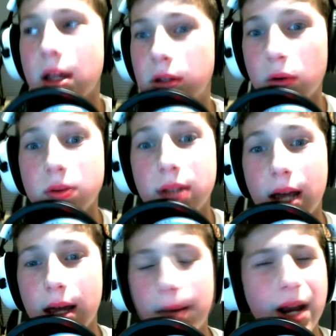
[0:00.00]

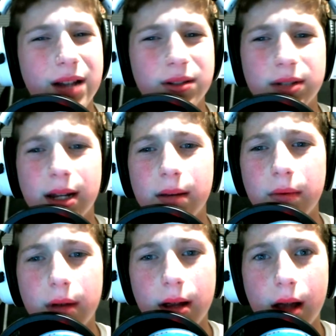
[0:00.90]
Tuesday, I mean not Tuesday,
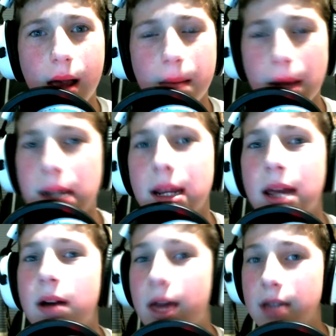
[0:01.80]
Monday,
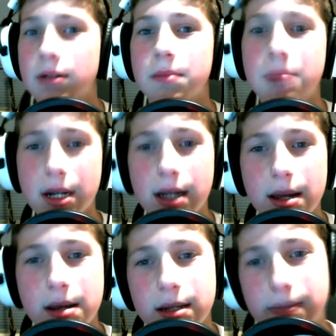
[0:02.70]
okay, so
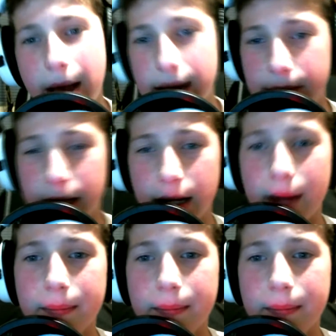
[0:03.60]
Monday is Madden Monday.